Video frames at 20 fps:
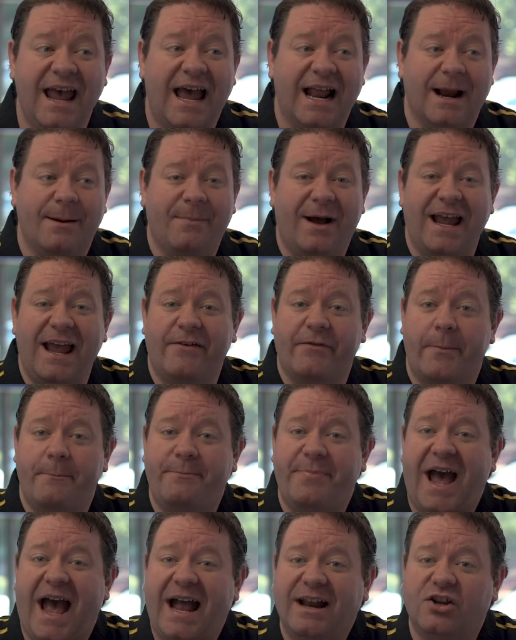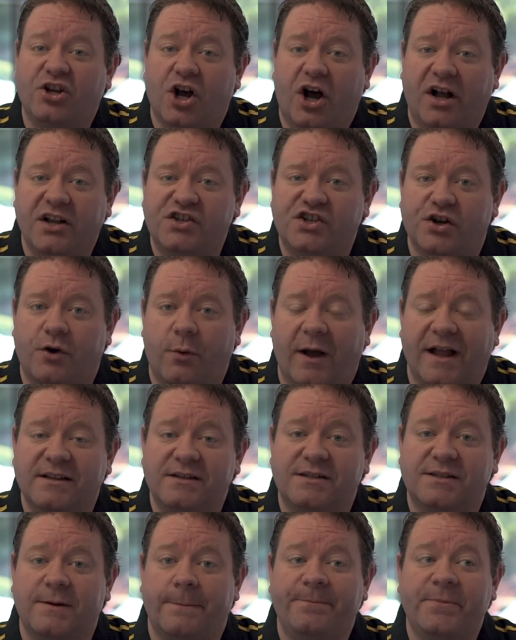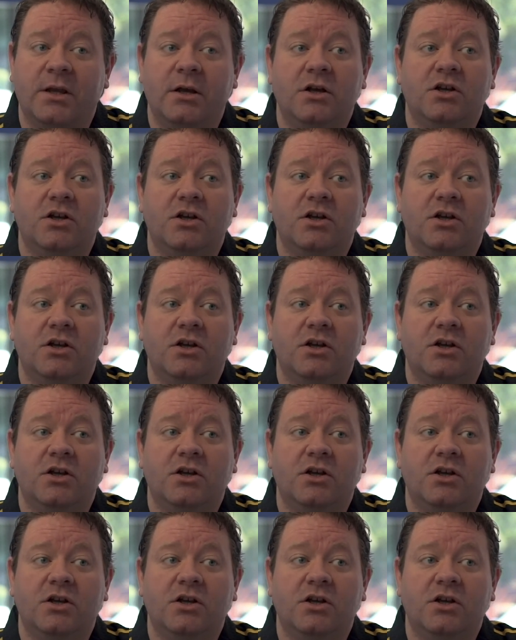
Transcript: and I might have a bad consequence.